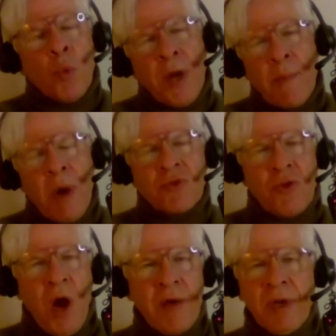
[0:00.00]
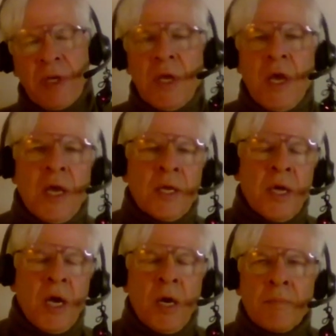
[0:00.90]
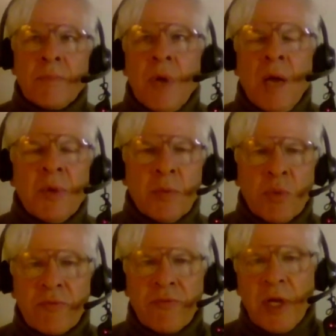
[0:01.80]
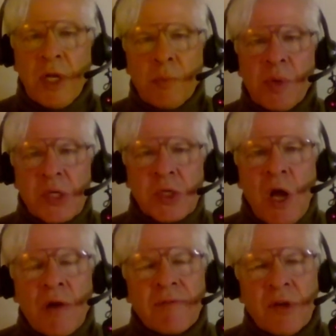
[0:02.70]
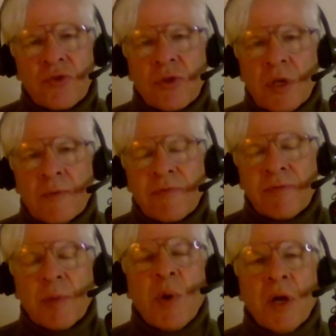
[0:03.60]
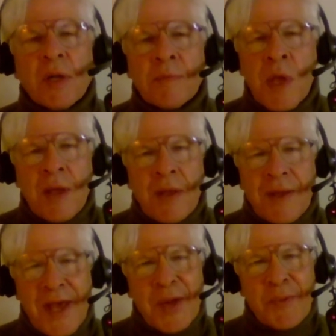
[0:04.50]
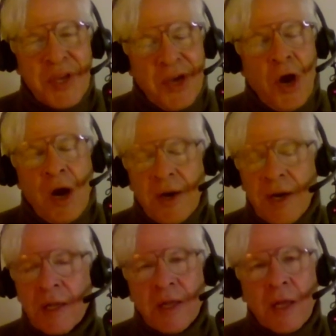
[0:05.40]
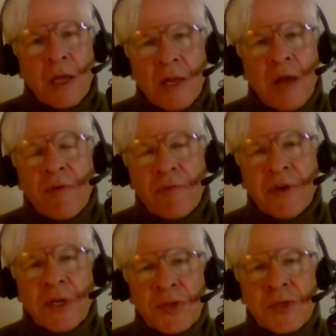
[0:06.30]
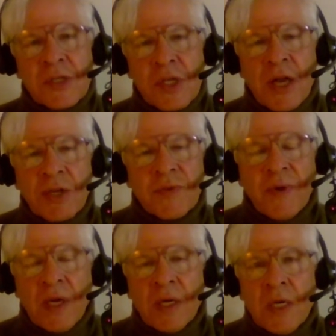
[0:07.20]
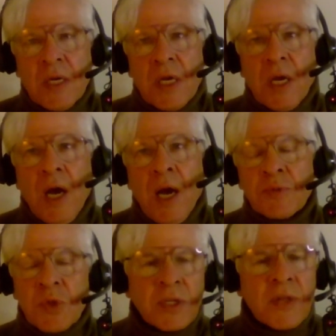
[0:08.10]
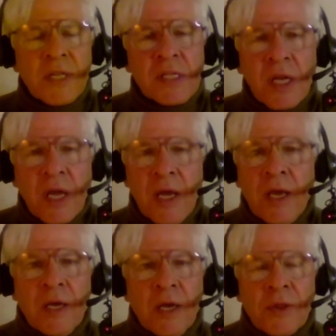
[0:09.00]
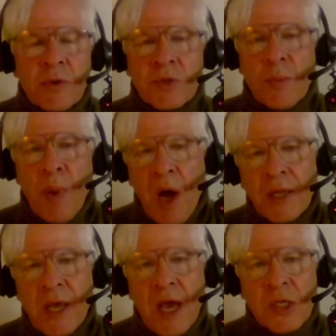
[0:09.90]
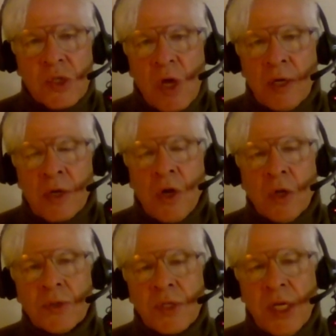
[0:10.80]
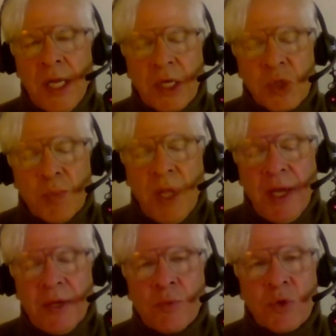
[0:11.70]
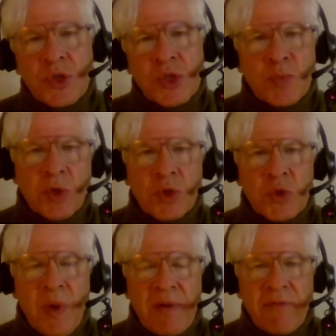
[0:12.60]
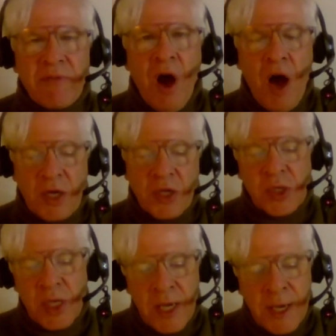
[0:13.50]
When I'm out driving and I'm in the mood for getting pissed off, I usually flip on NPR and it never fails to satisfy. So I did that today, and there was a podcast on called Today Explained, which is produced by Vox.